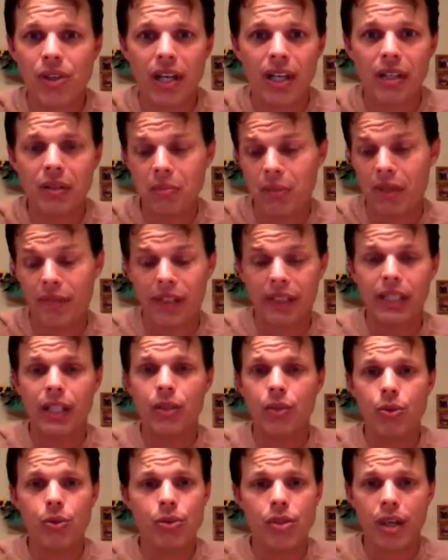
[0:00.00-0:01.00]
Matter of fact, I
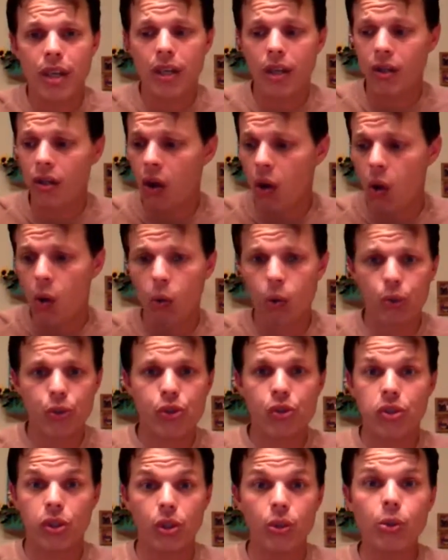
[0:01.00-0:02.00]
use a whole
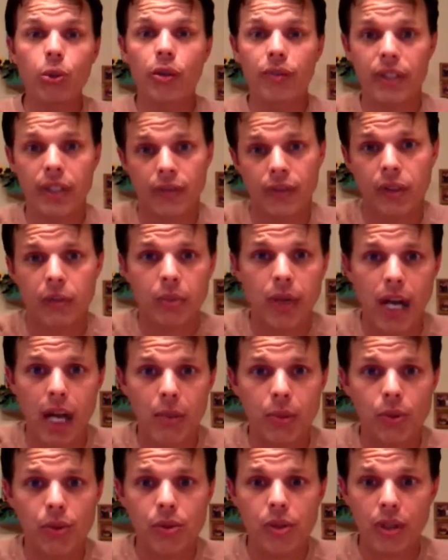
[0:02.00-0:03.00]
slew of different
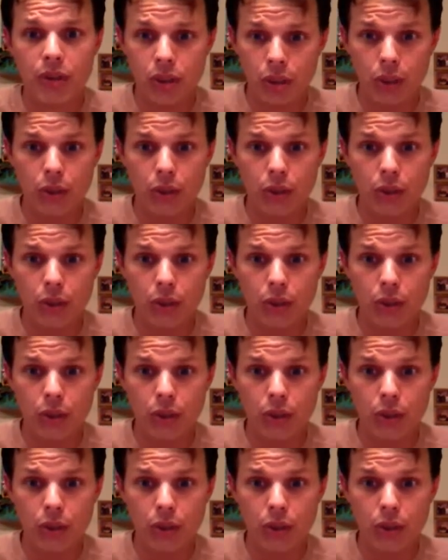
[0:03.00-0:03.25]
Bibles.